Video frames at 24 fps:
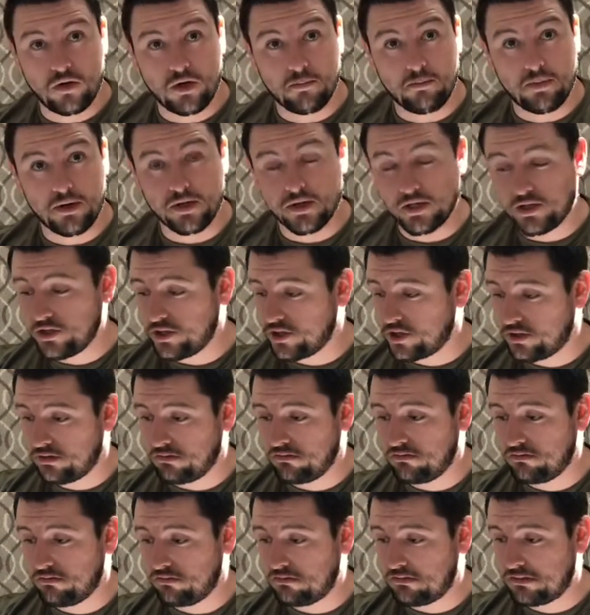a punch,
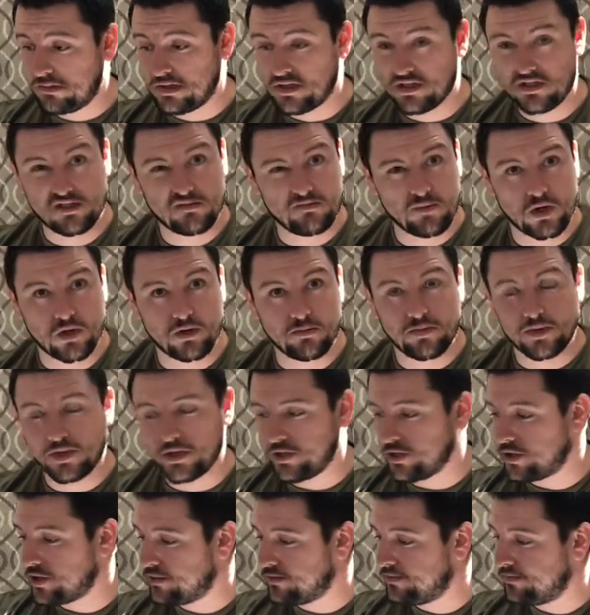small
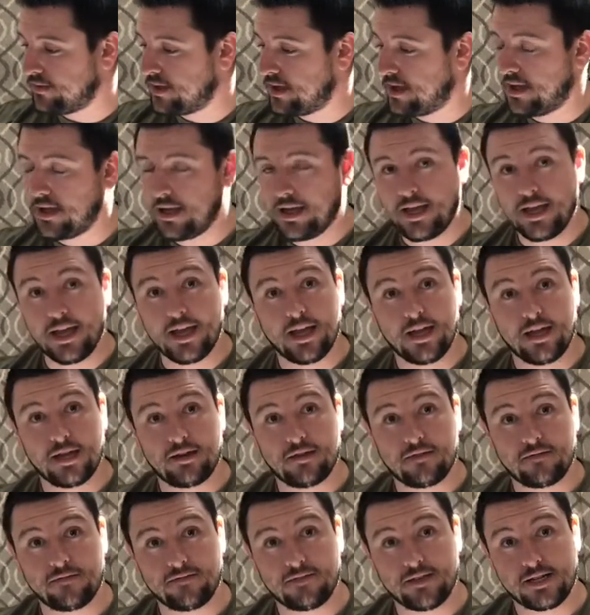punch, and
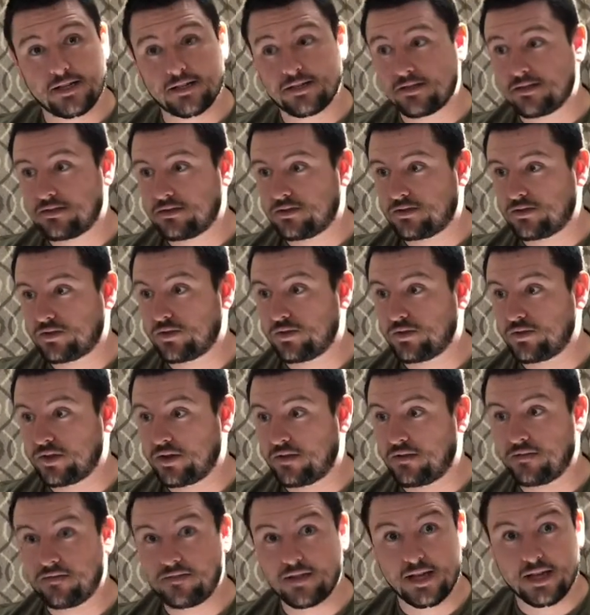
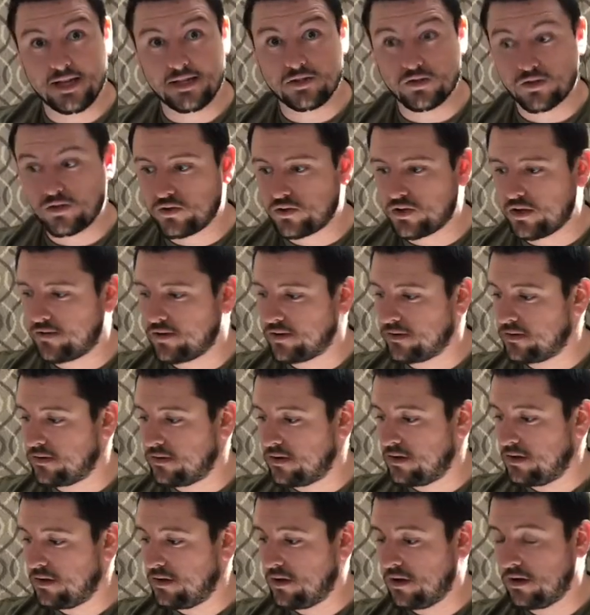flathead screwdriver,
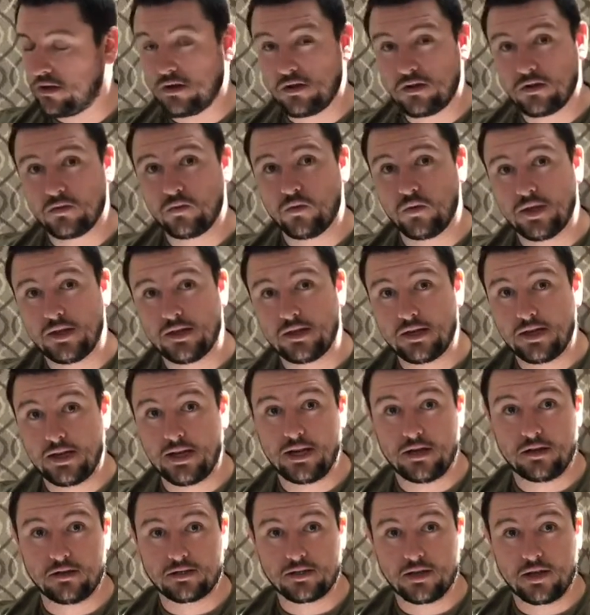along with a
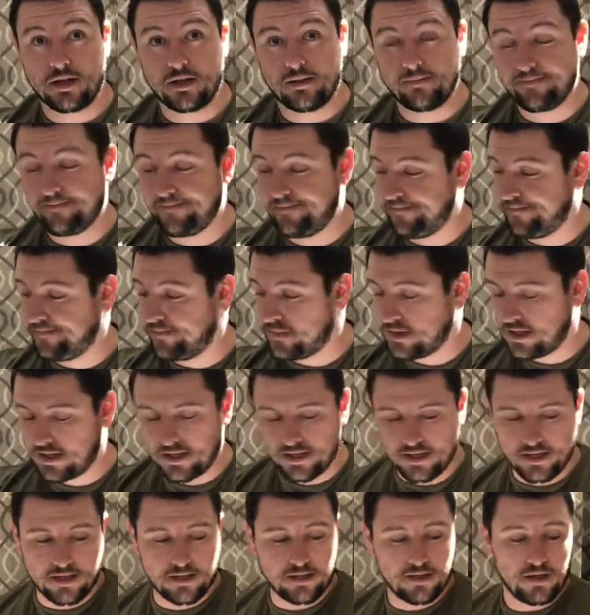hair tie.
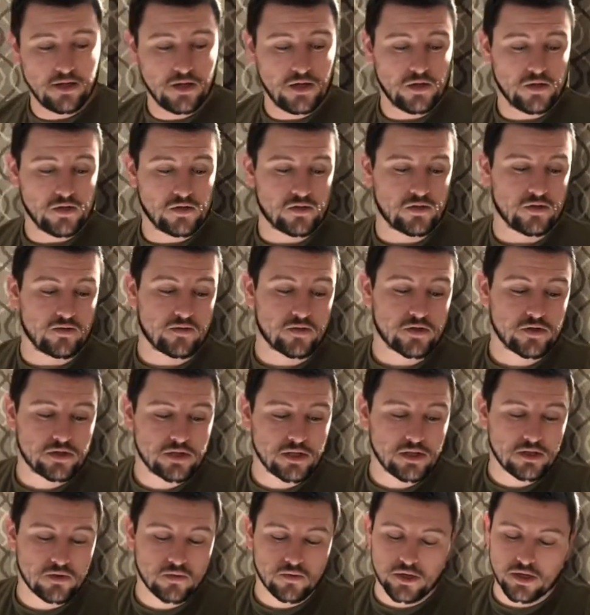Okay, so the first
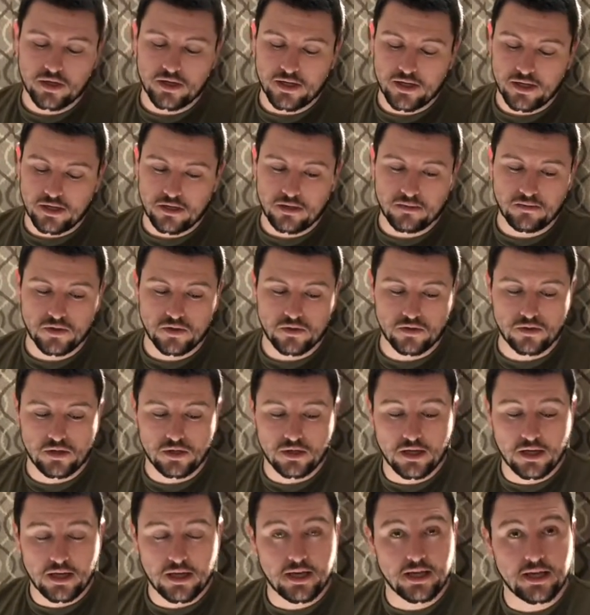thing that we're going to end up
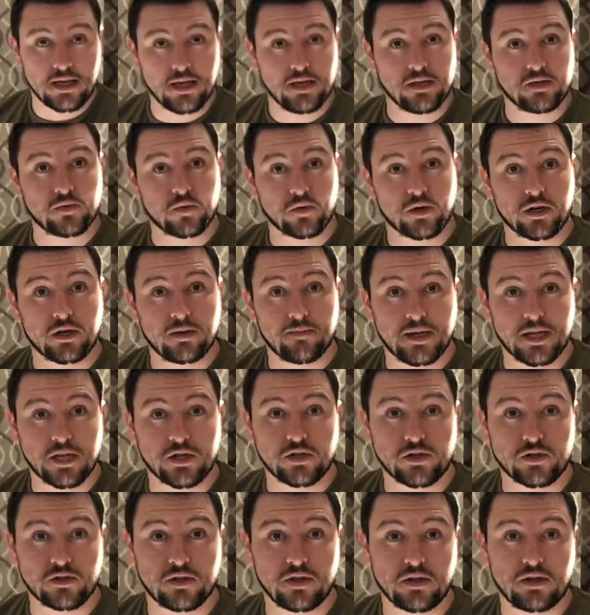doing is we're going to make
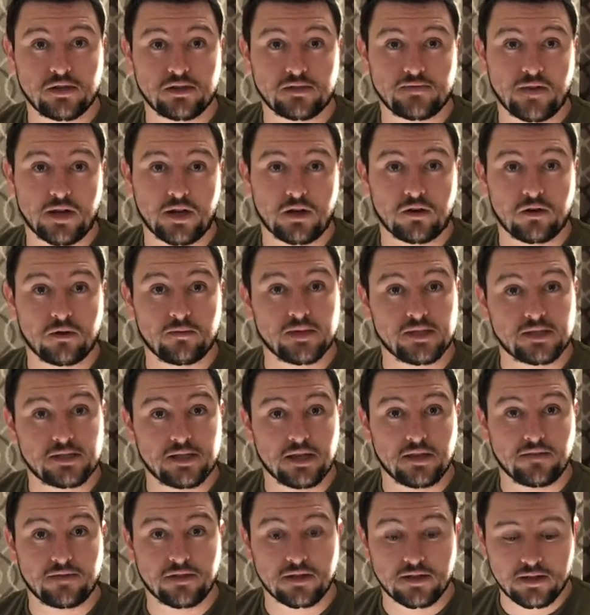sure that this firearm is
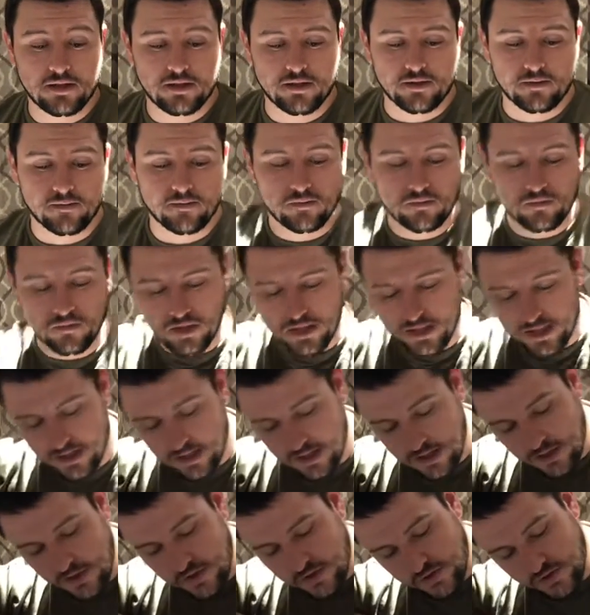safe and clear. Okay,
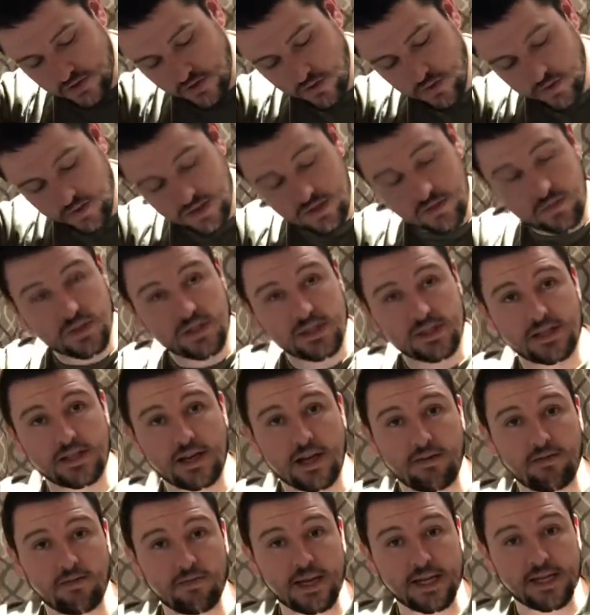so this one doesn't
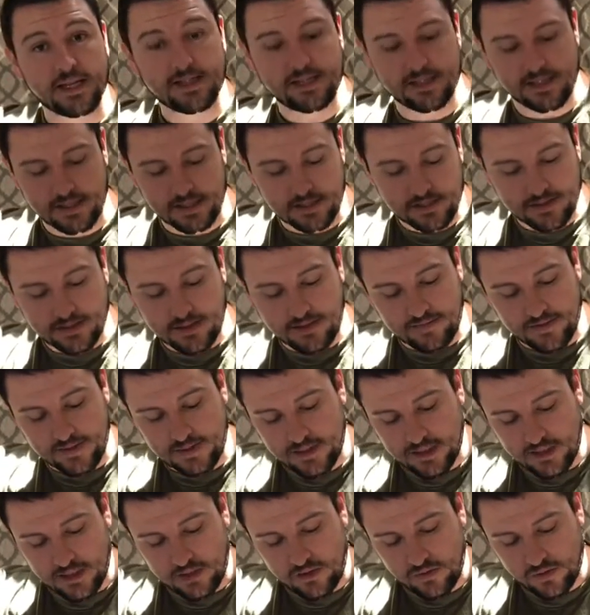have a magazine. If it
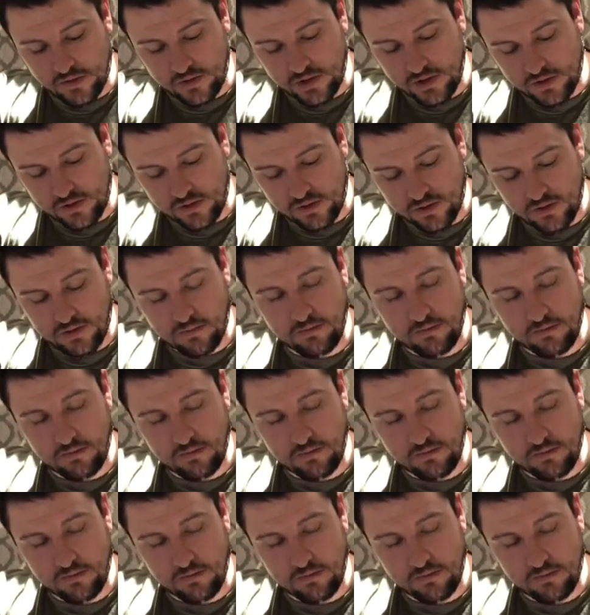did, you would just